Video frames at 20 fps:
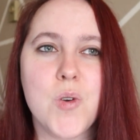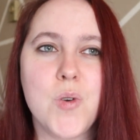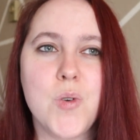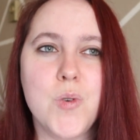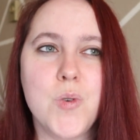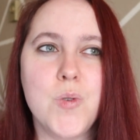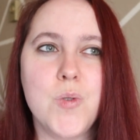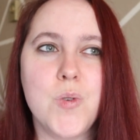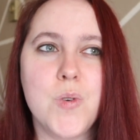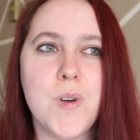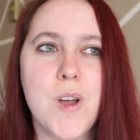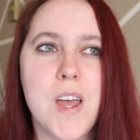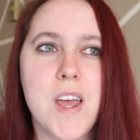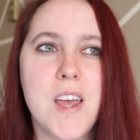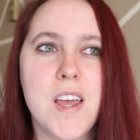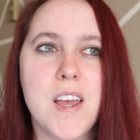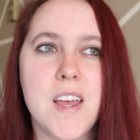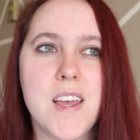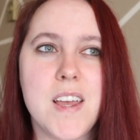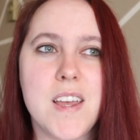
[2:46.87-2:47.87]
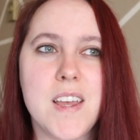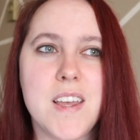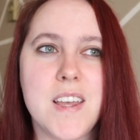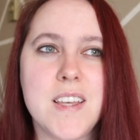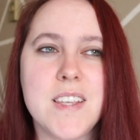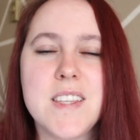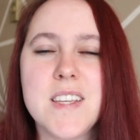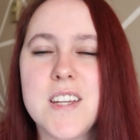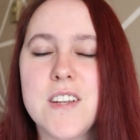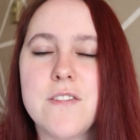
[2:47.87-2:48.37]
who
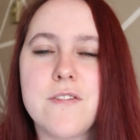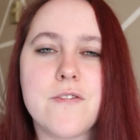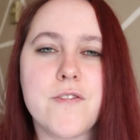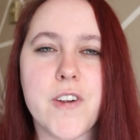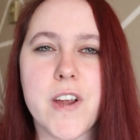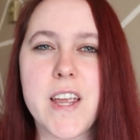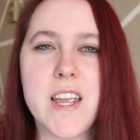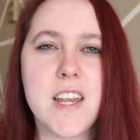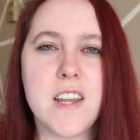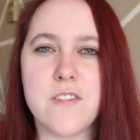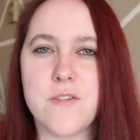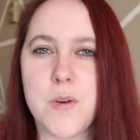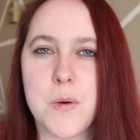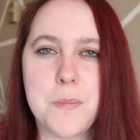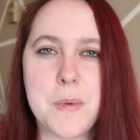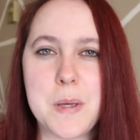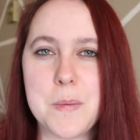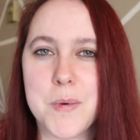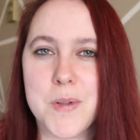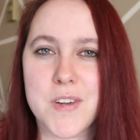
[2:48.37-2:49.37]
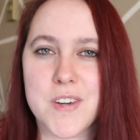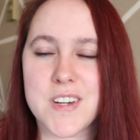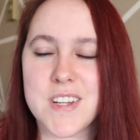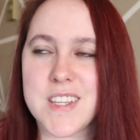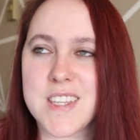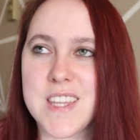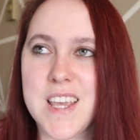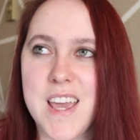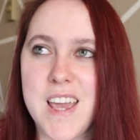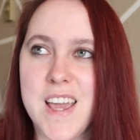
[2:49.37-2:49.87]
isn't afraid of what people are
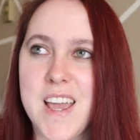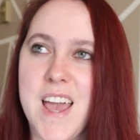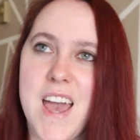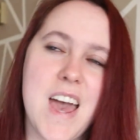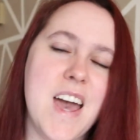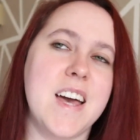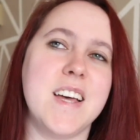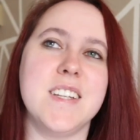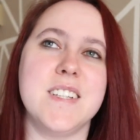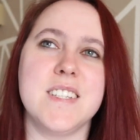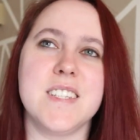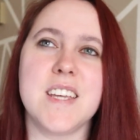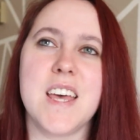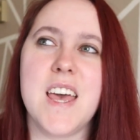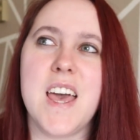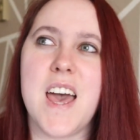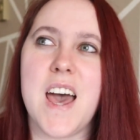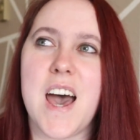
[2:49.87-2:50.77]
going to say and